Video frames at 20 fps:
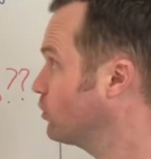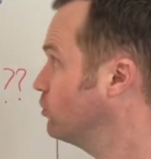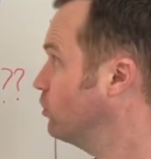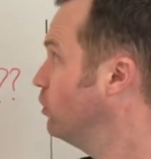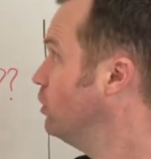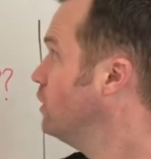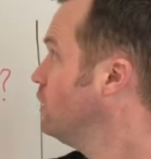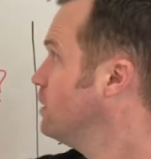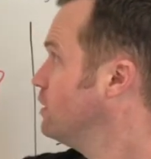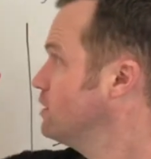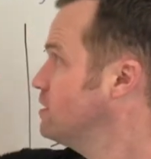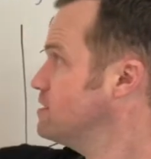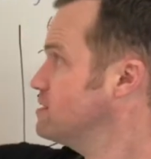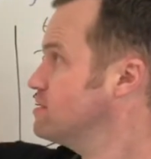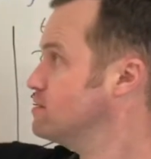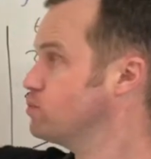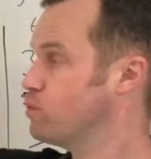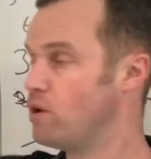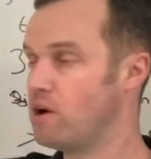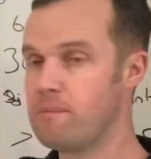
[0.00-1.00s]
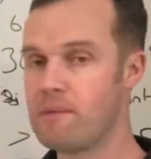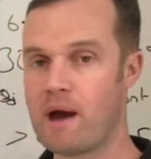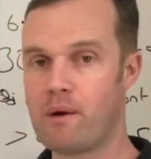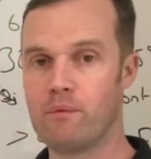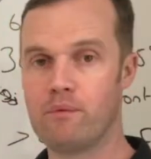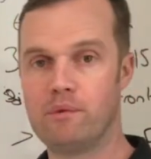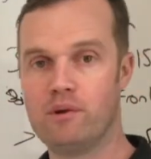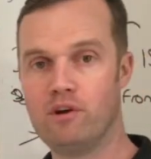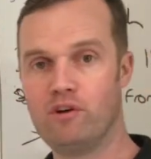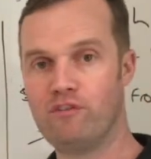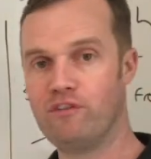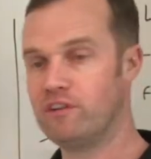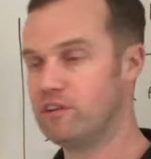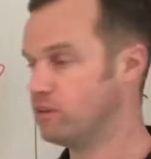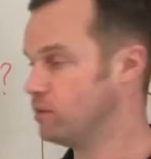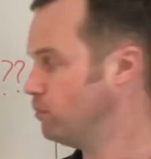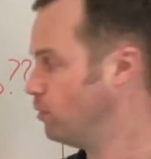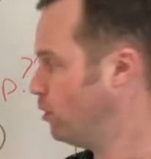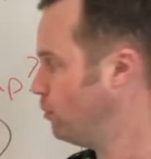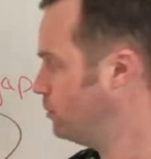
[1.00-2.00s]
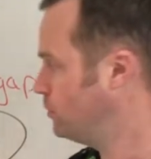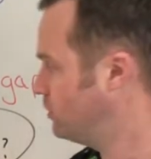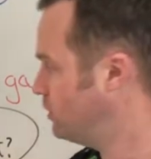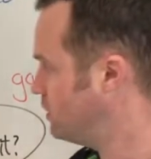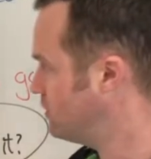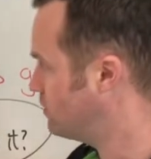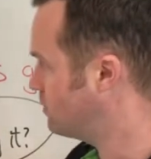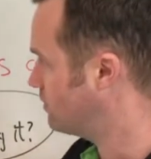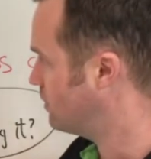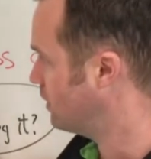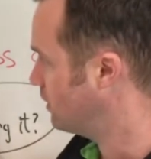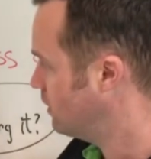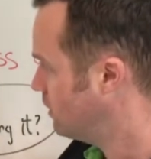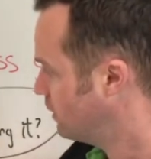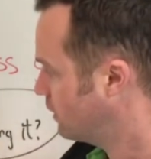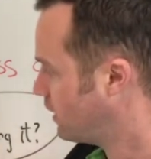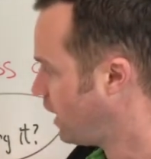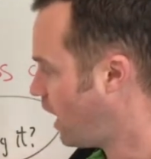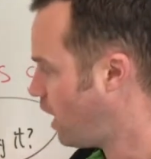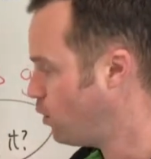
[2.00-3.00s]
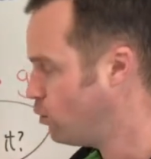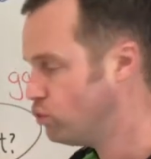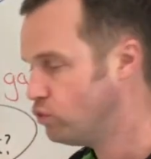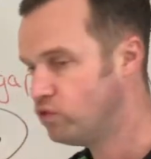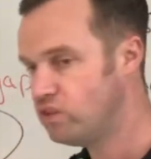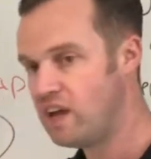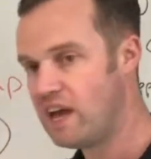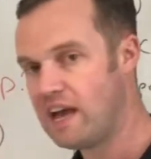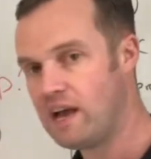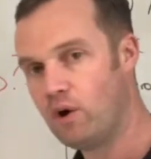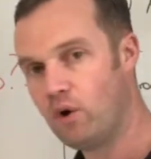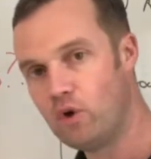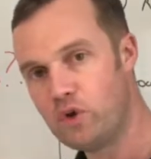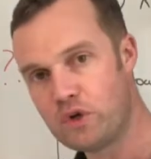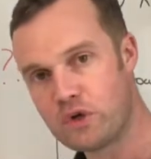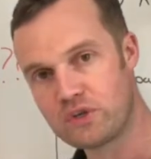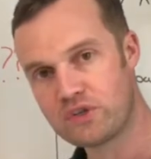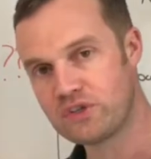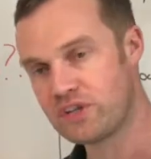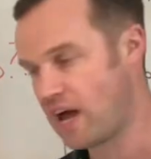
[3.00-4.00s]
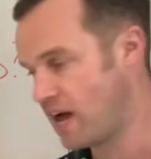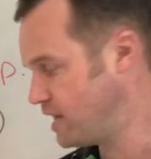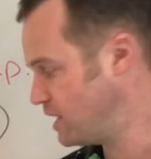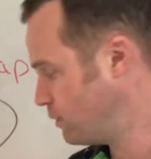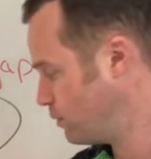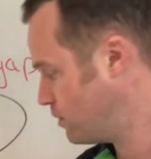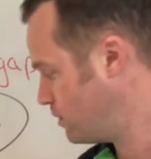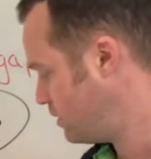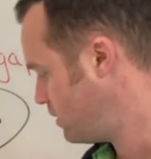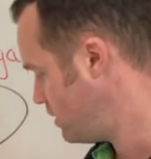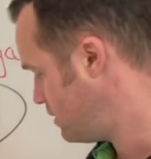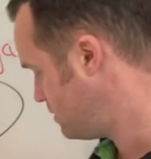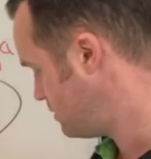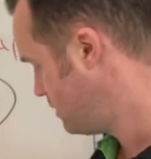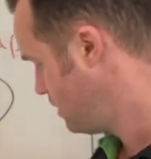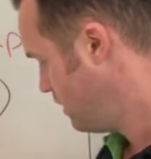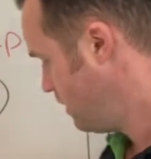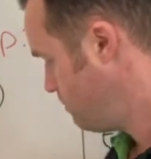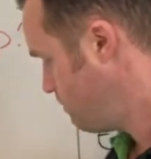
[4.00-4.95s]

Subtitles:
So this is where I'm at with my Nuffield at the moment. It's the cow's day, understanding what it is.